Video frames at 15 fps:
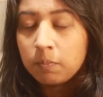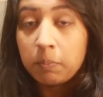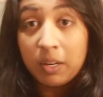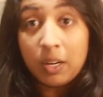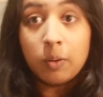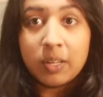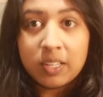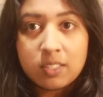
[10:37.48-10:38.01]

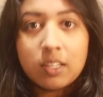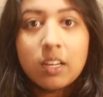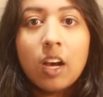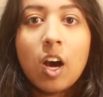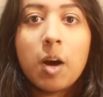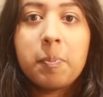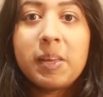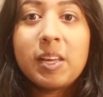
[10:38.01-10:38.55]
below us
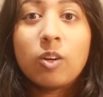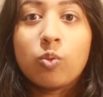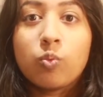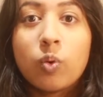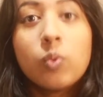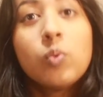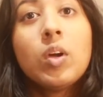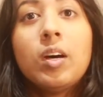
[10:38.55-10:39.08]
are being
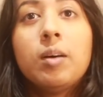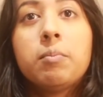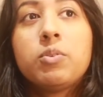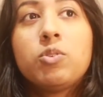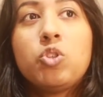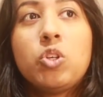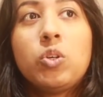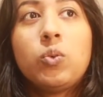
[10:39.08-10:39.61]
grown up
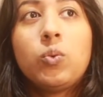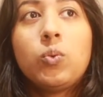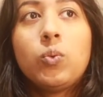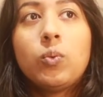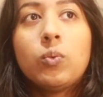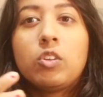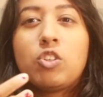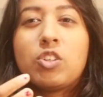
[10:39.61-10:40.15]
to
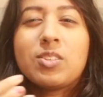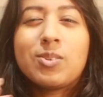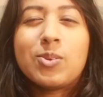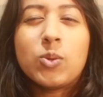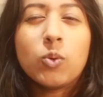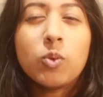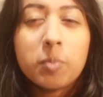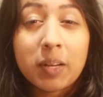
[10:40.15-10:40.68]
just
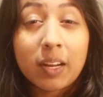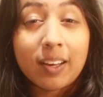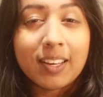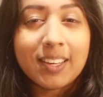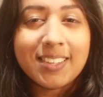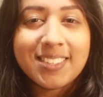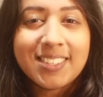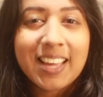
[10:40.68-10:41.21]

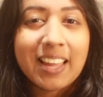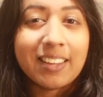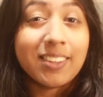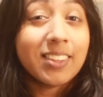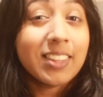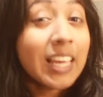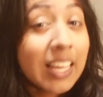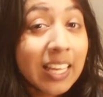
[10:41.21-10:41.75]
normalize and
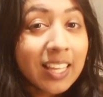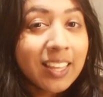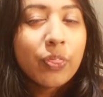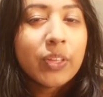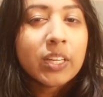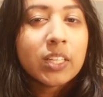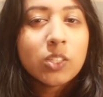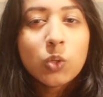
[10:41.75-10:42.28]
think
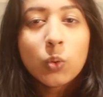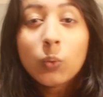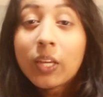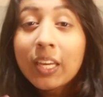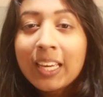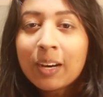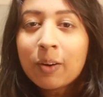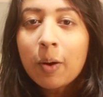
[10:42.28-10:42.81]
that
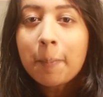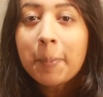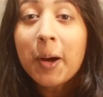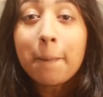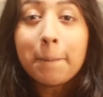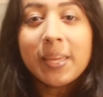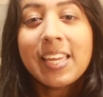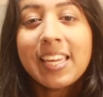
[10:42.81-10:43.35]
talking out
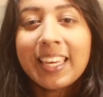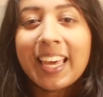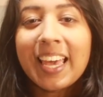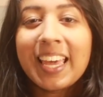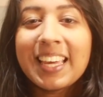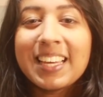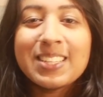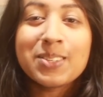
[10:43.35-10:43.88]
about being
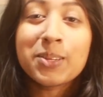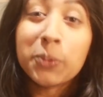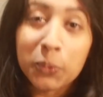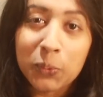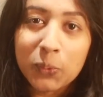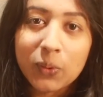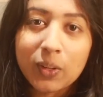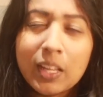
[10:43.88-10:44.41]
gay is
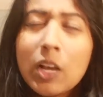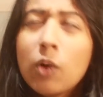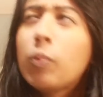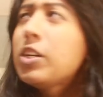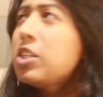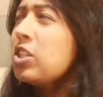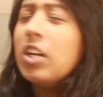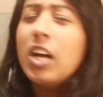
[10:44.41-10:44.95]
cool?
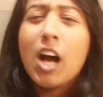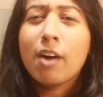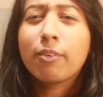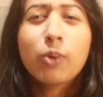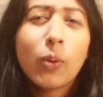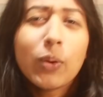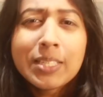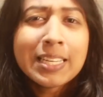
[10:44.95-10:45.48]
Which, of
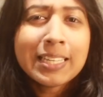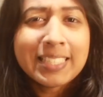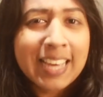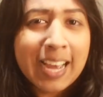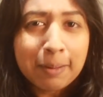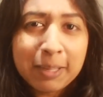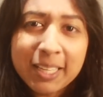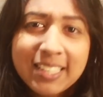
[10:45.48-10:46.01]
course it
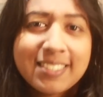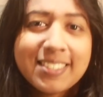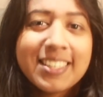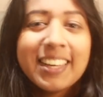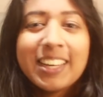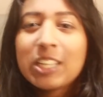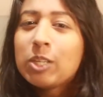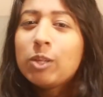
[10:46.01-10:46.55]
damn is.
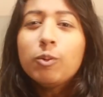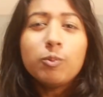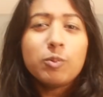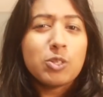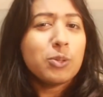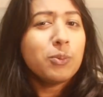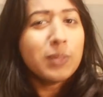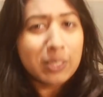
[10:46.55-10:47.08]
You
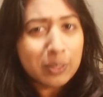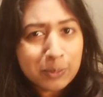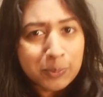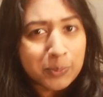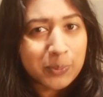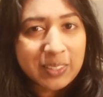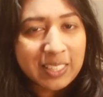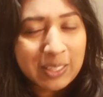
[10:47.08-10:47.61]
do
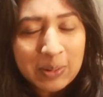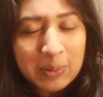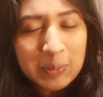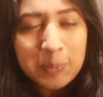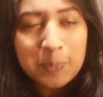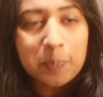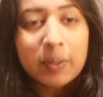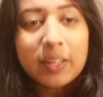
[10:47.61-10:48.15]
you, you know?
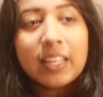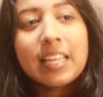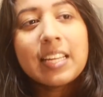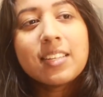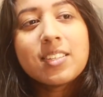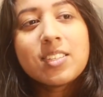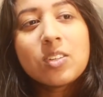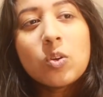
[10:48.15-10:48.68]
But
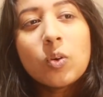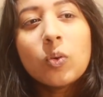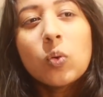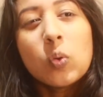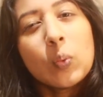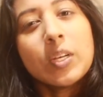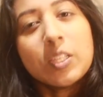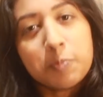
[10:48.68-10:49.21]
it's not
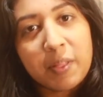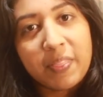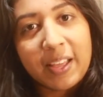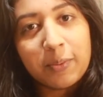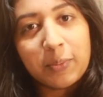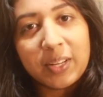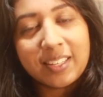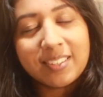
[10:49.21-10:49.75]
always been that
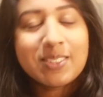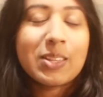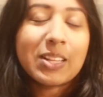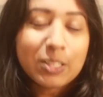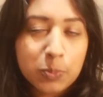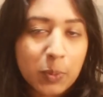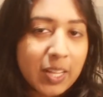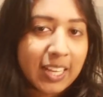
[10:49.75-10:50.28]
way. So
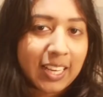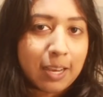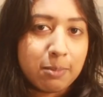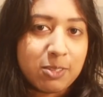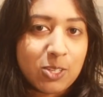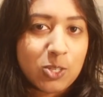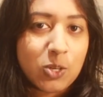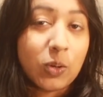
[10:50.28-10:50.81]
that's why that came as
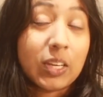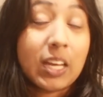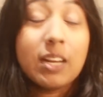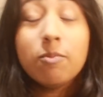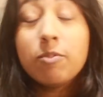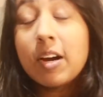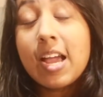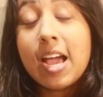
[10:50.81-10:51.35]
a shock. And
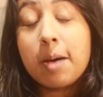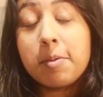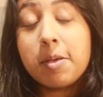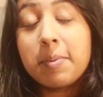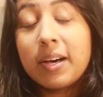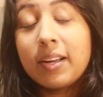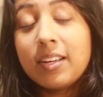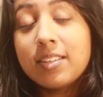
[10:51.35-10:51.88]
I'm very happy
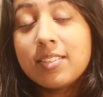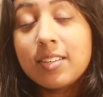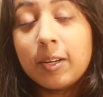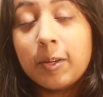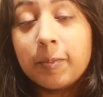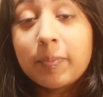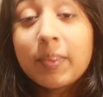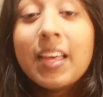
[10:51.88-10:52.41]
about it. So